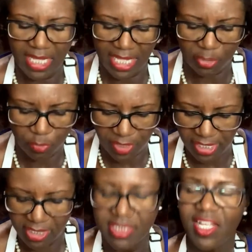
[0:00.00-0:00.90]
I like
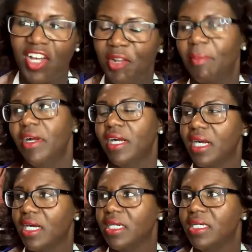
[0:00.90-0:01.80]
rings on a
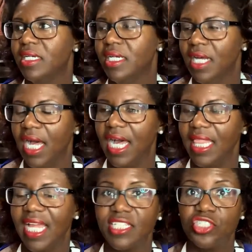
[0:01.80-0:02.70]
burger.
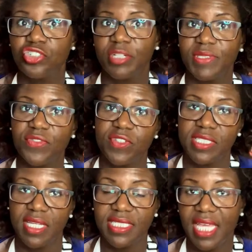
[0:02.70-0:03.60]
I like strips for
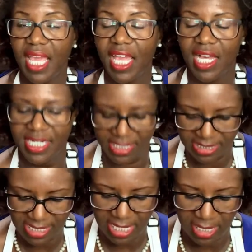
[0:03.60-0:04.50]
sauteing on a
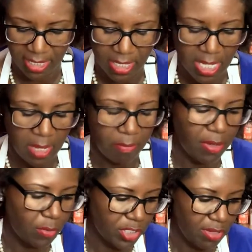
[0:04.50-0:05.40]
steak,
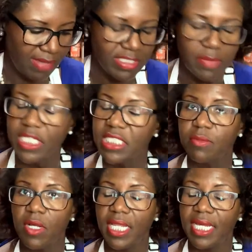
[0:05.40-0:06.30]
but when you have something
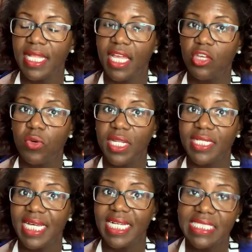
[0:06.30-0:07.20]
small like that, you want
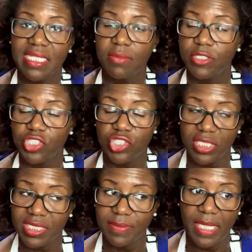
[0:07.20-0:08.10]
to dice them, which
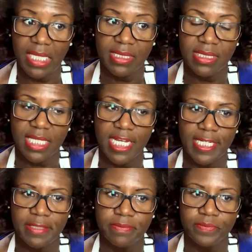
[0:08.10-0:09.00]
just means
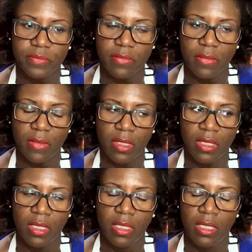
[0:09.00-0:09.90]
um,
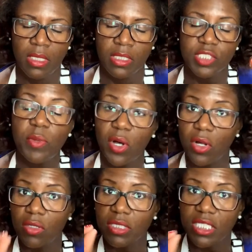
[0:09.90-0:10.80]

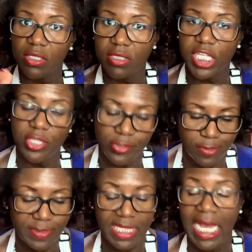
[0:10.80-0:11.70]
small little
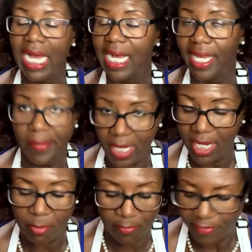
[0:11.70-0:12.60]
cubes. I am not a